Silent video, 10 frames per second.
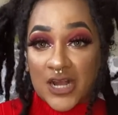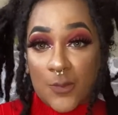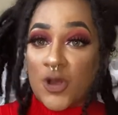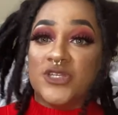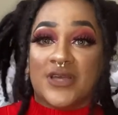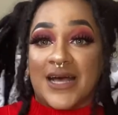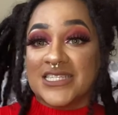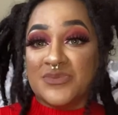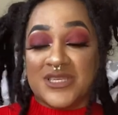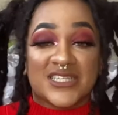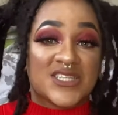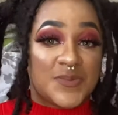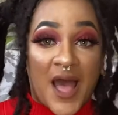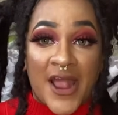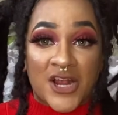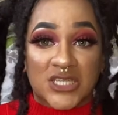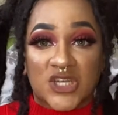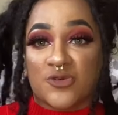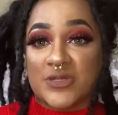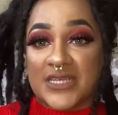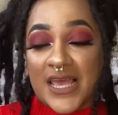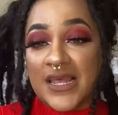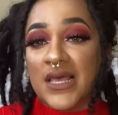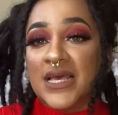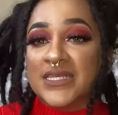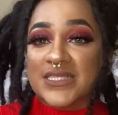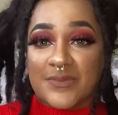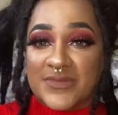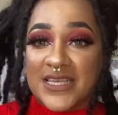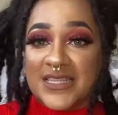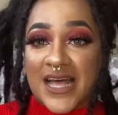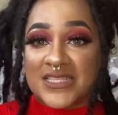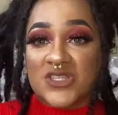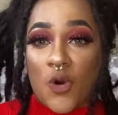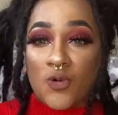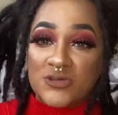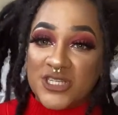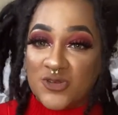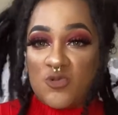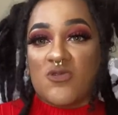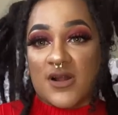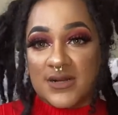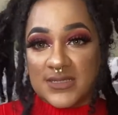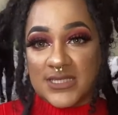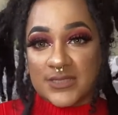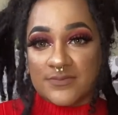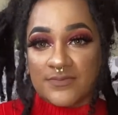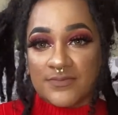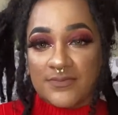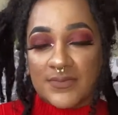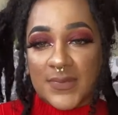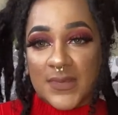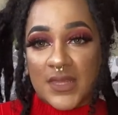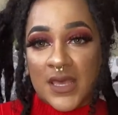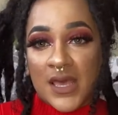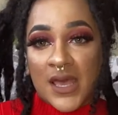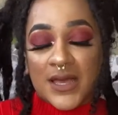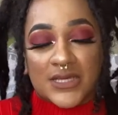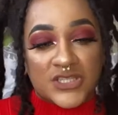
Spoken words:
I want you guys to be inspired to create something that's wholly yours. And